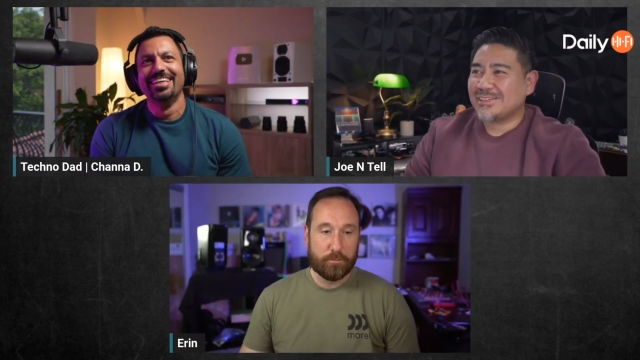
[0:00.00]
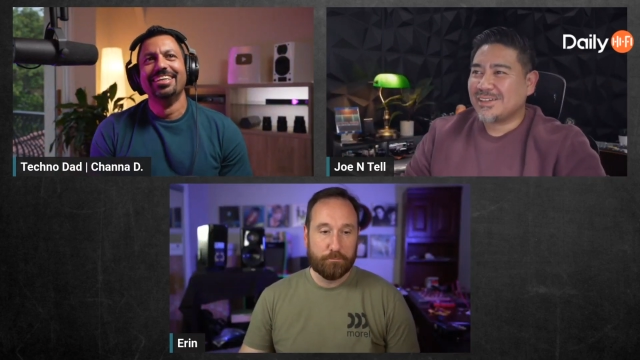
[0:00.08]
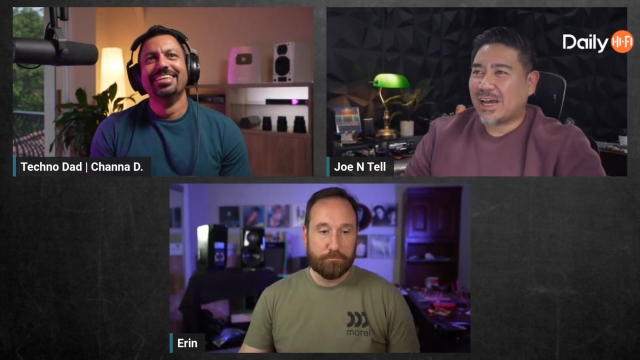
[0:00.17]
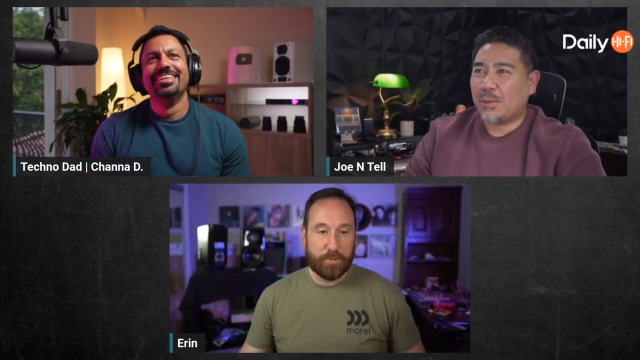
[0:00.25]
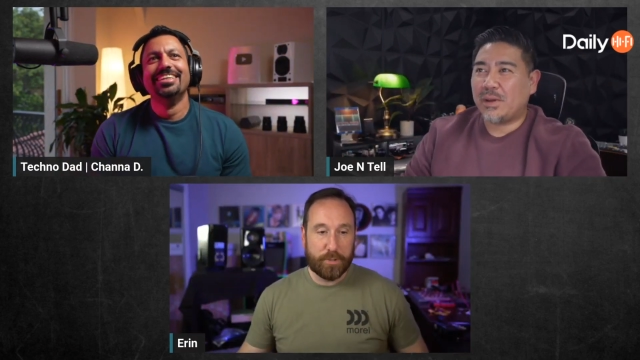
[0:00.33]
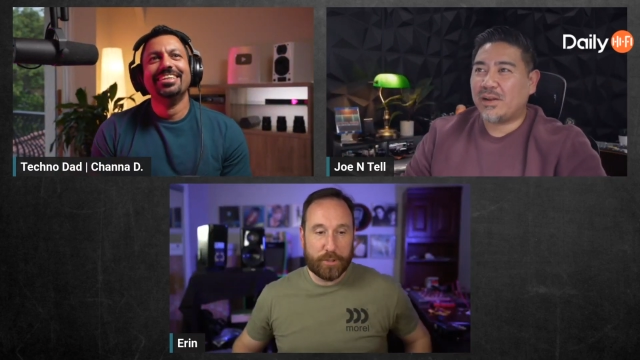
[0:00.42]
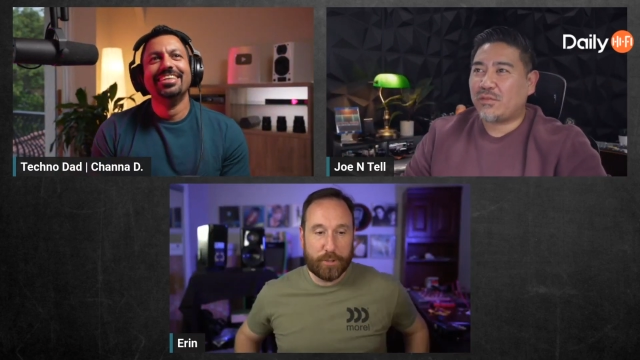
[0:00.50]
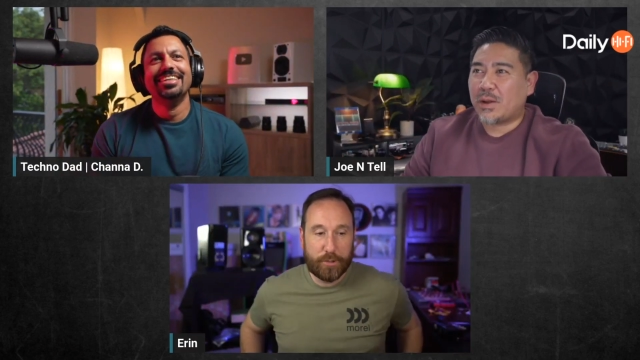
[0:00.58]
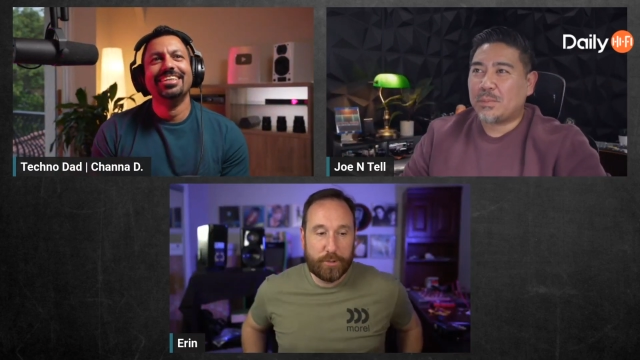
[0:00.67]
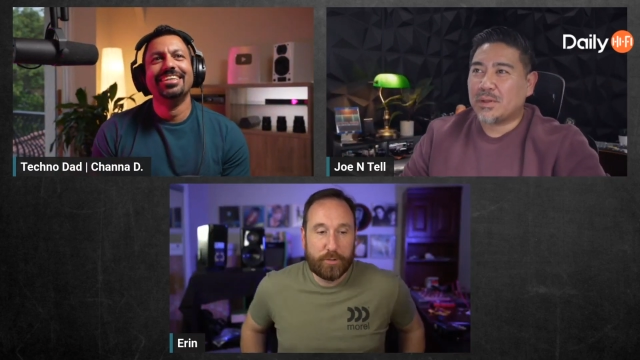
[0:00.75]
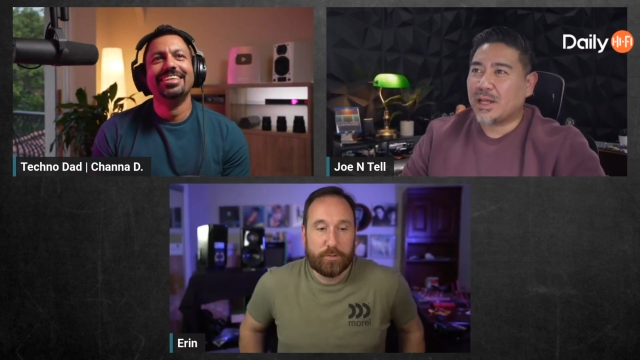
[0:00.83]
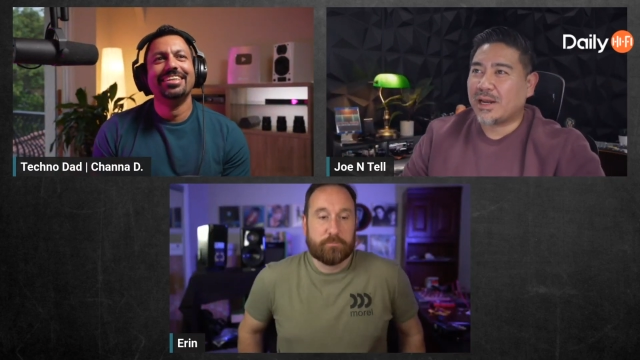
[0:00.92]
Speaker 1: bet if I
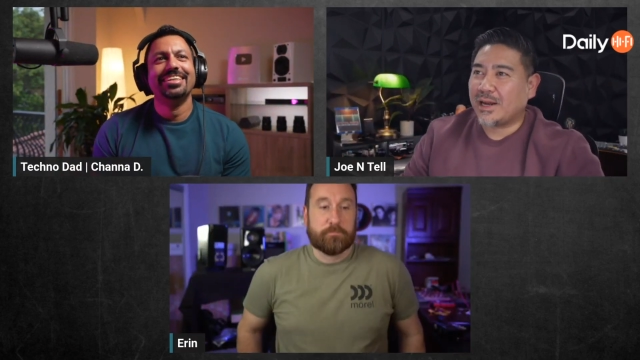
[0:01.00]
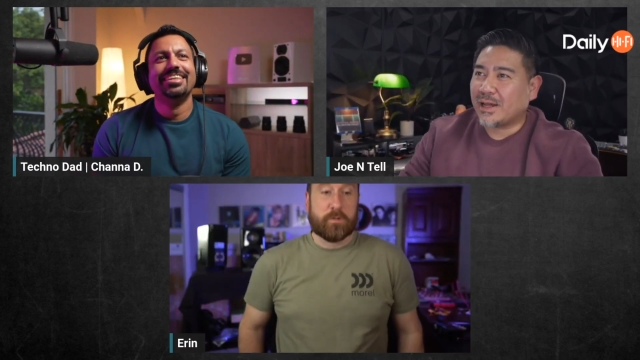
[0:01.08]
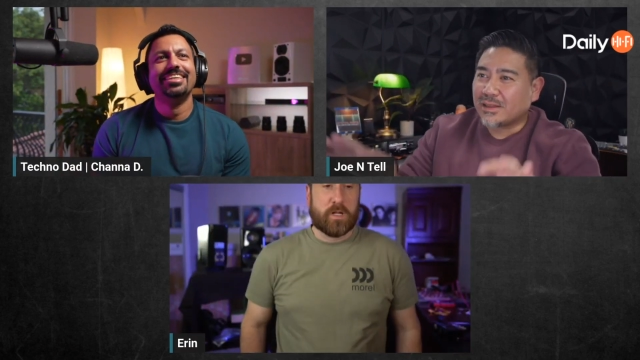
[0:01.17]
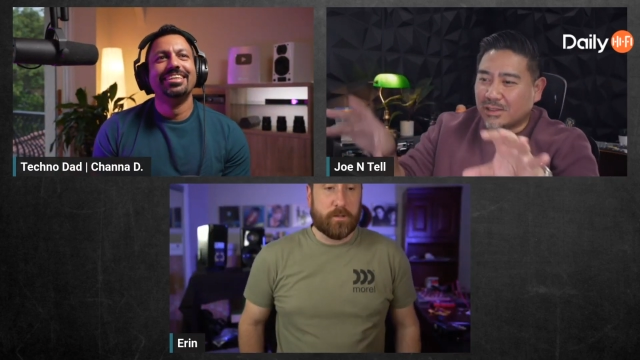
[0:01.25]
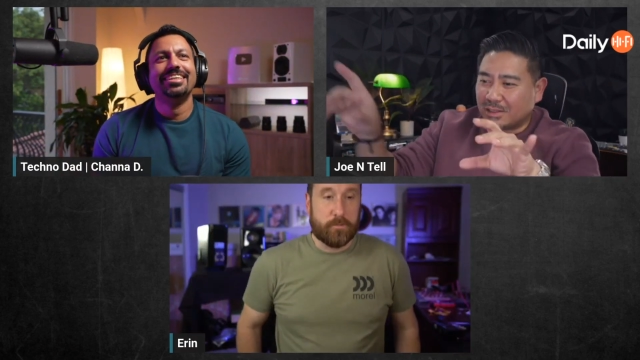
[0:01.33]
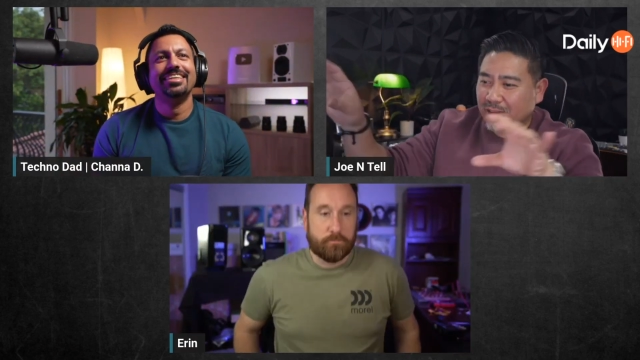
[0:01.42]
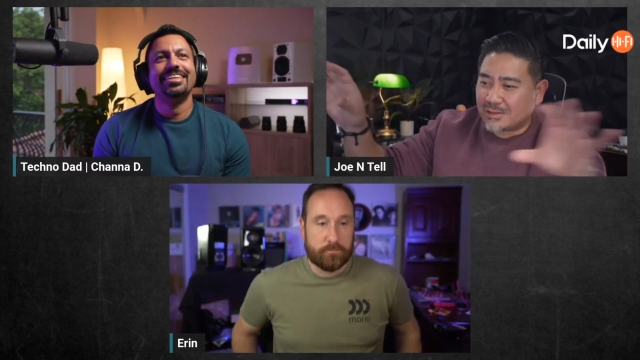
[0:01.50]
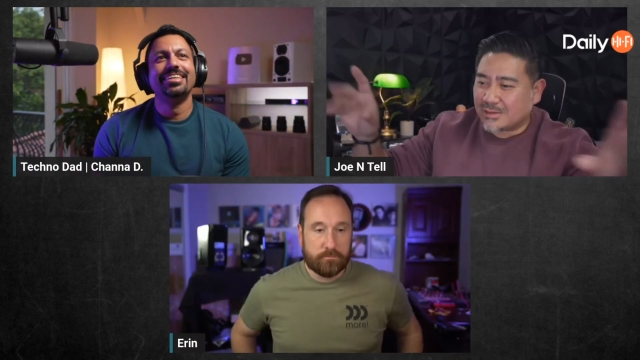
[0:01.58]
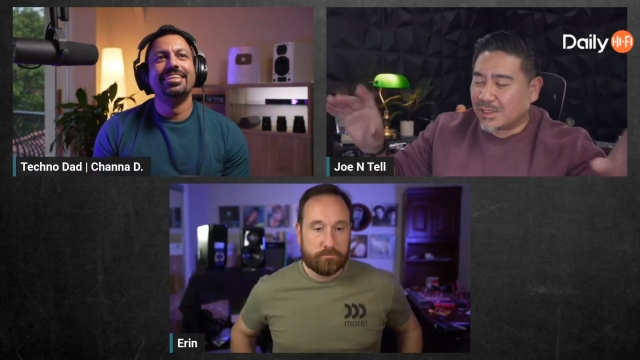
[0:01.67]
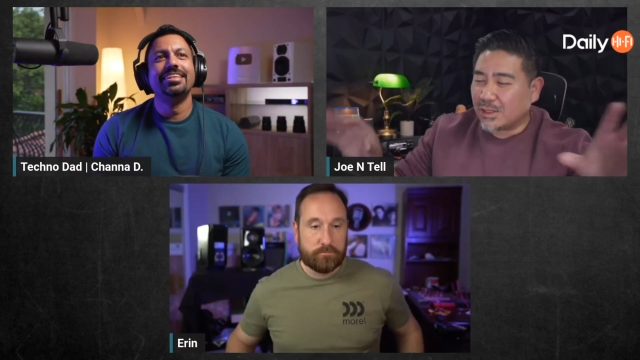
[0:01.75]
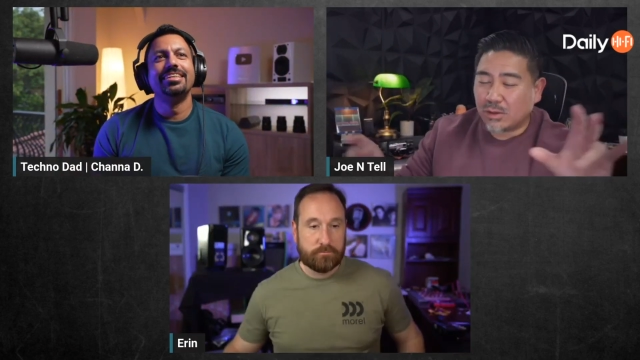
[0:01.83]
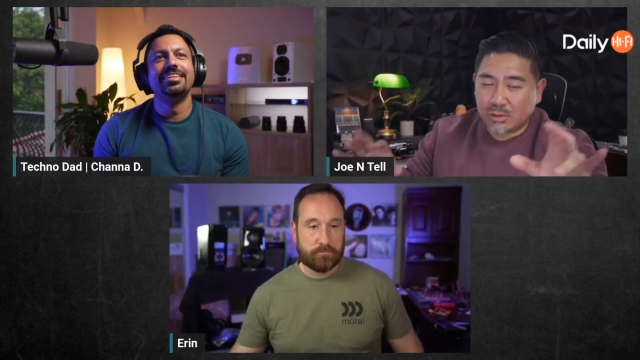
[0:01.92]
plotted out the
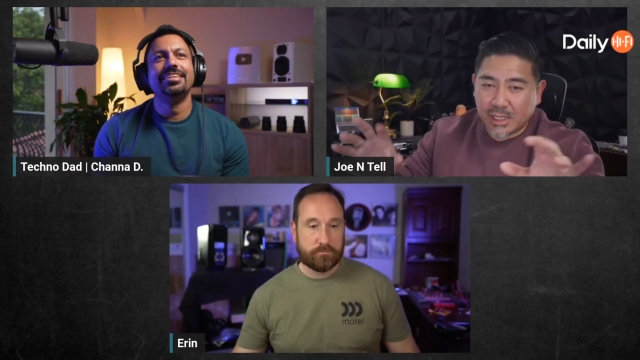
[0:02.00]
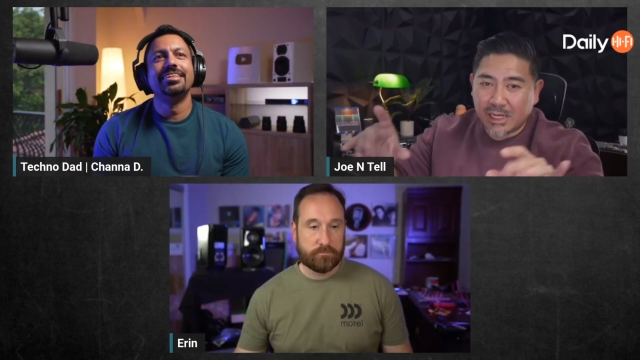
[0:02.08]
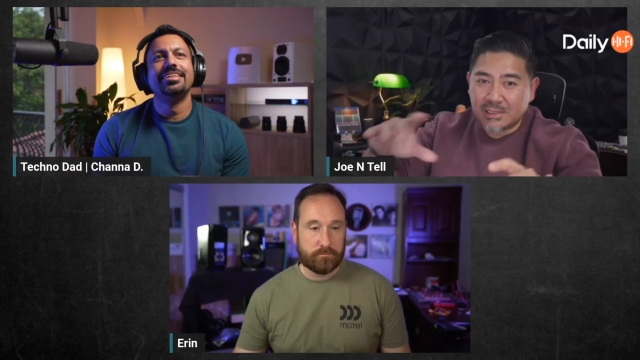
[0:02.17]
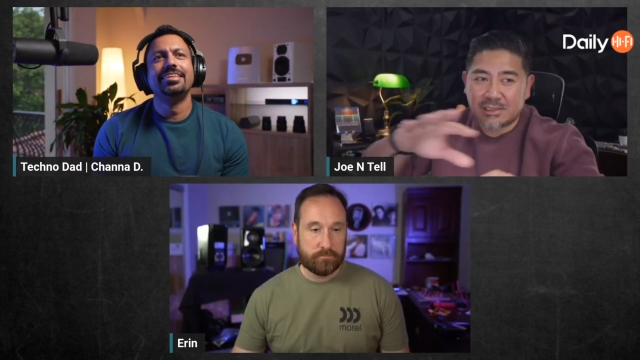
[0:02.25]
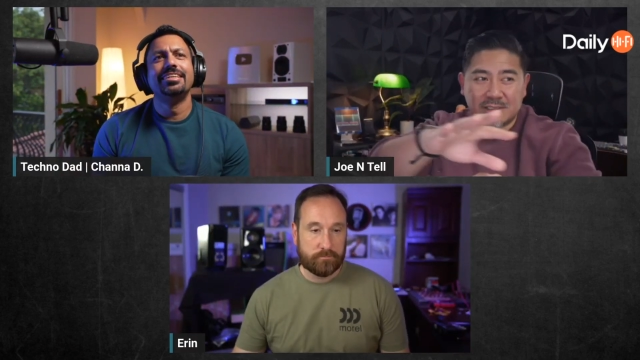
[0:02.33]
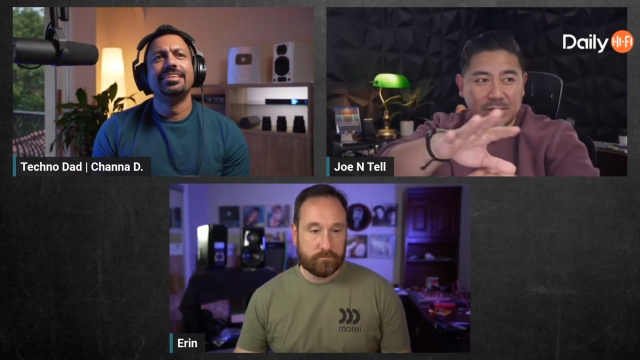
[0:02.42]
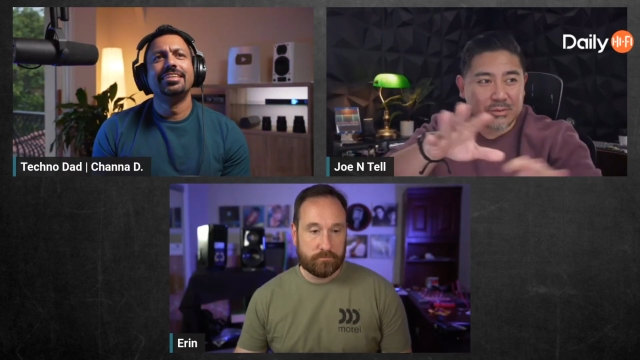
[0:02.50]
the locations, that